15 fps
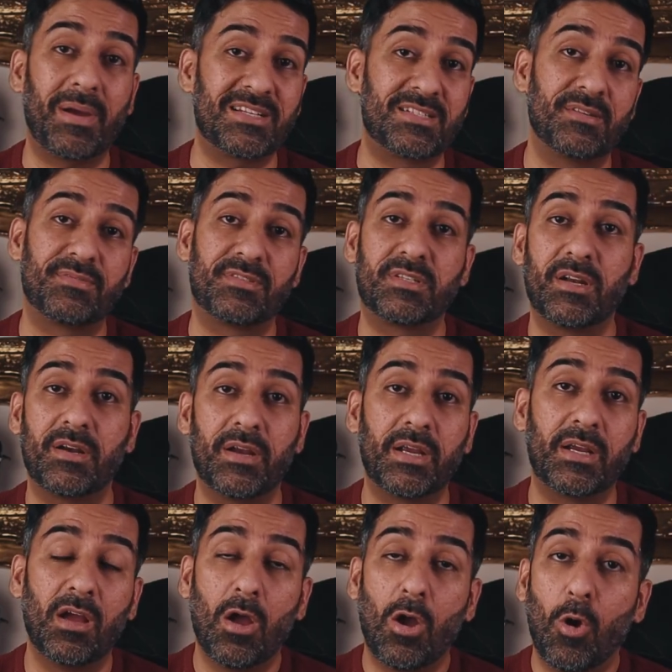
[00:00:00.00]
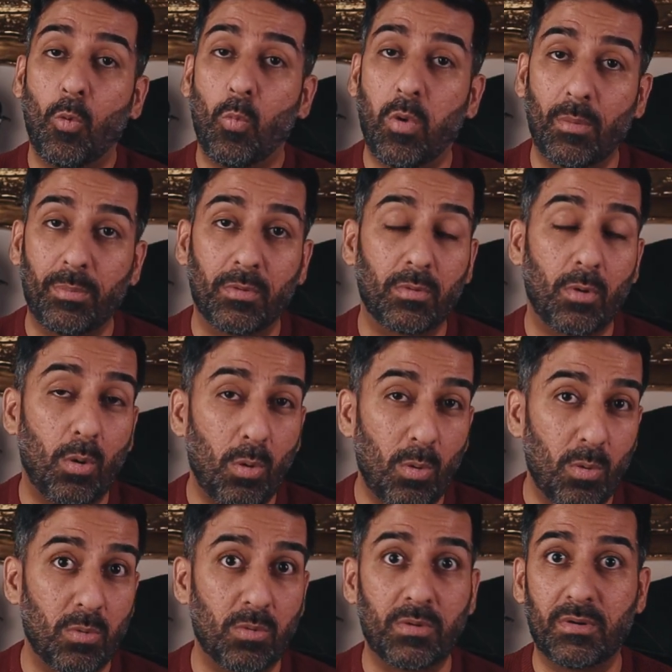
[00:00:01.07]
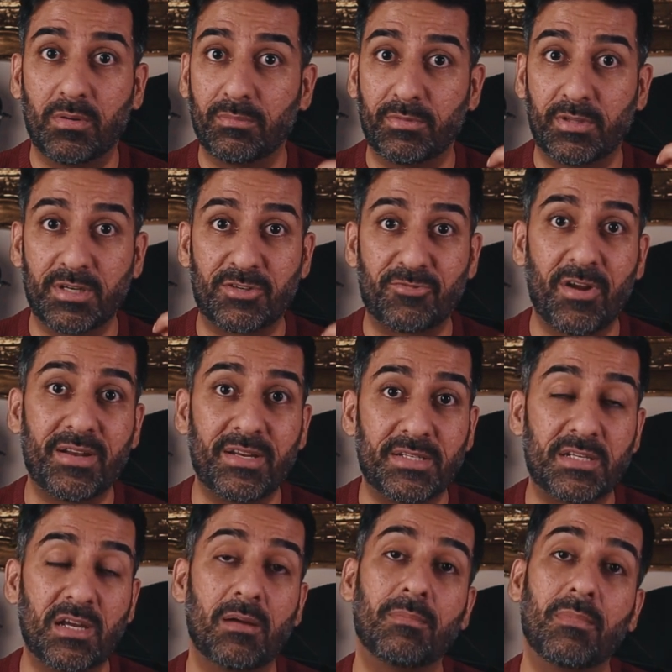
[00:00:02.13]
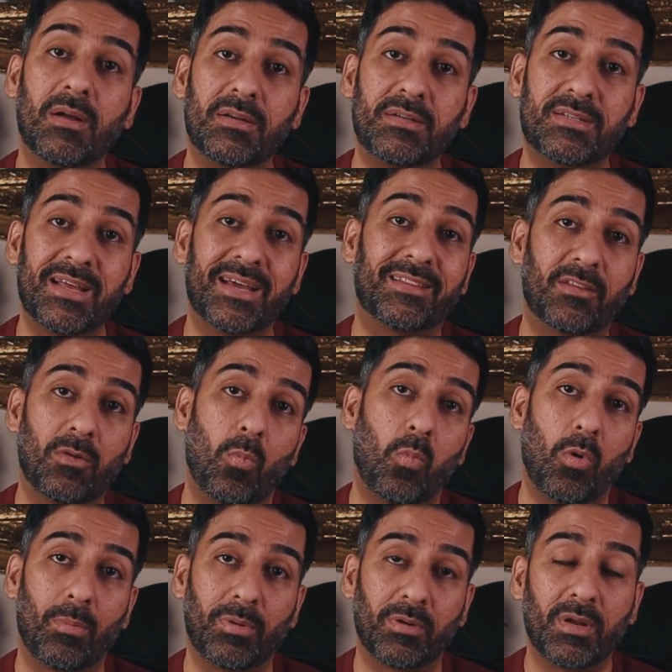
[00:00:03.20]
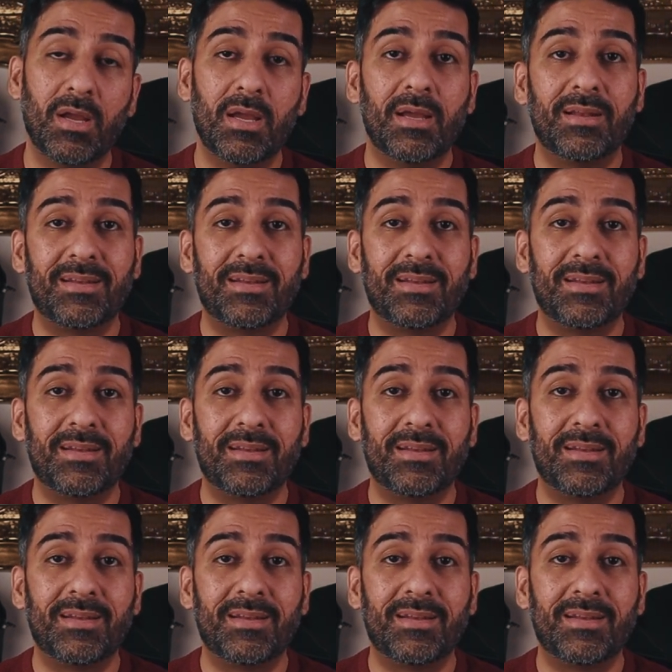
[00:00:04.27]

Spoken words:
a massive steering wobble, or the dreaded term death wobble?